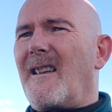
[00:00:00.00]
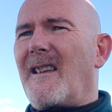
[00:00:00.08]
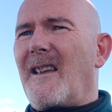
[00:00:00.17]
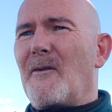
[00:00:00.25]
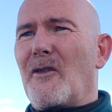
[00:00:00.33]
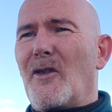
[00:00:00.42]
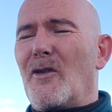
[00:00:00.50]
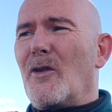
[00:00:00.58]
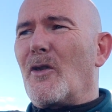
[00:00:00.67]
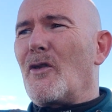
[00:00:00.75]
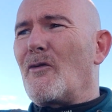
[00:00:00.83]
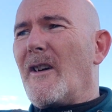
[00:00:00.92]
have a good
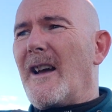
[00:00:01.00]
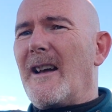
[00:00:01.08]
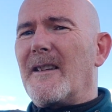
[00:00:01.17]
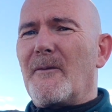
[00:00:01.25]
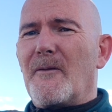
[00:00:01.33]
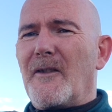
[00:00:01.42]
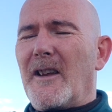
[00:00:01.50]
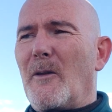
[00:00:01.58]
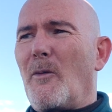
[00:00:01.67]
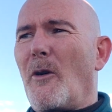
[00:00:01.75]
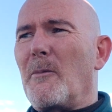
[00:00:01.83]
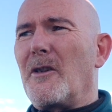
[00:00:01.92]
look around and think of
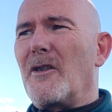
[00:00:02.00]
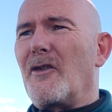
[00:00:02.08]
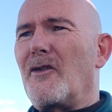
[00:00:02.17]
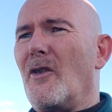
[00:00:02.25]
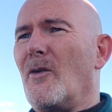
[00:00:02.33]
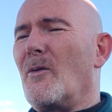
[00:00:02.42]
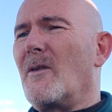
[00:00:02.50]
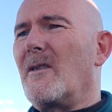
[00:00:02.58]
what I'm going to do.